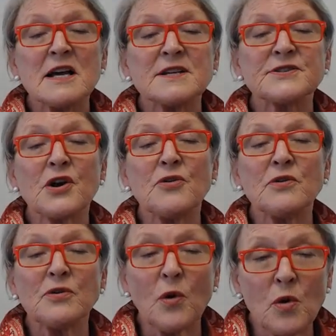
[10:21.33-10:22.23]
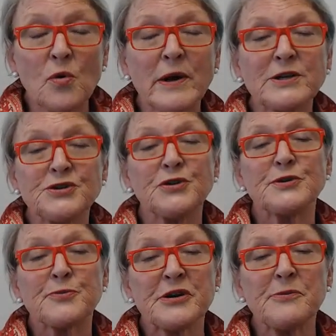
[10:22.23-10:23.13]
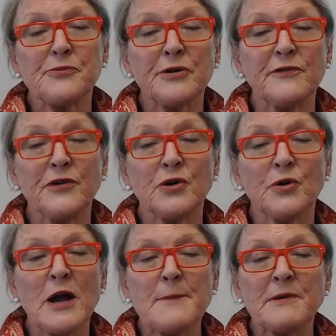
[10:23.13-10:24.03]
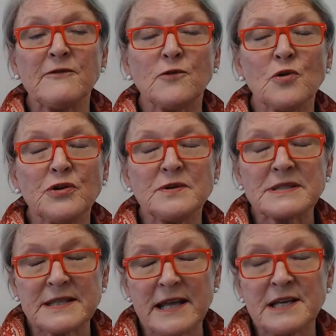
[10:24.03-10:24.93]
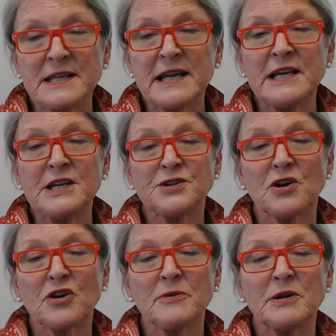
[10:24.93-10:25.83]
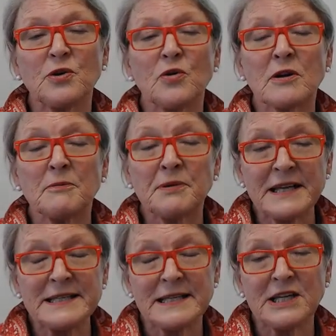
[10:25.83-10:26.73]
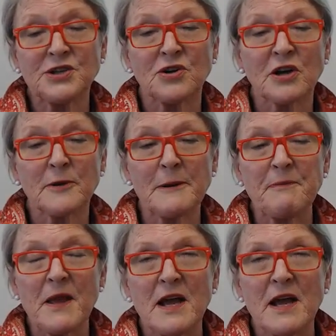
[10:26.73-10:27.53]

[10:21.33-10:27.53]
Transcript: So always use print preview before you send any document or complete any document